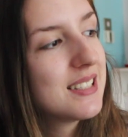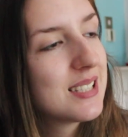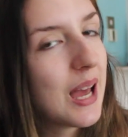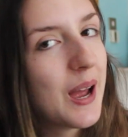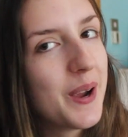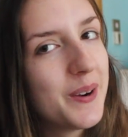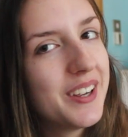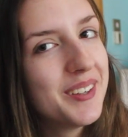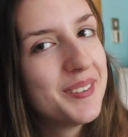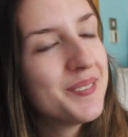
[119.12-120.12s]
So I'm
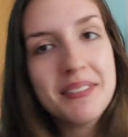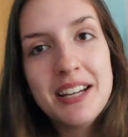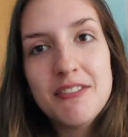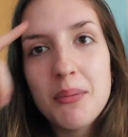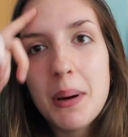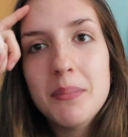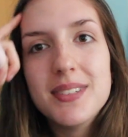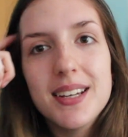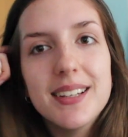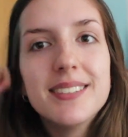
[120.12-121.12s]
waiting for mum
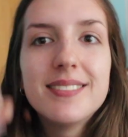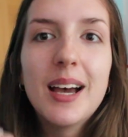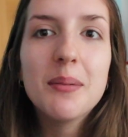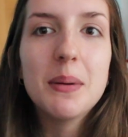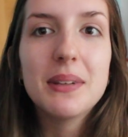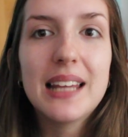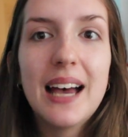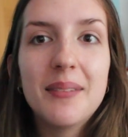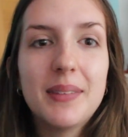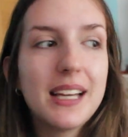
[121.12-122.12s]
to help me with
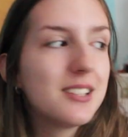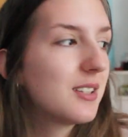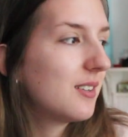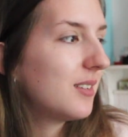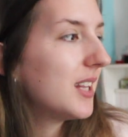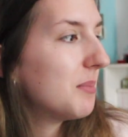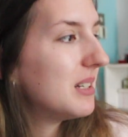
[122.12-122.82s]
that. But yeah, so in the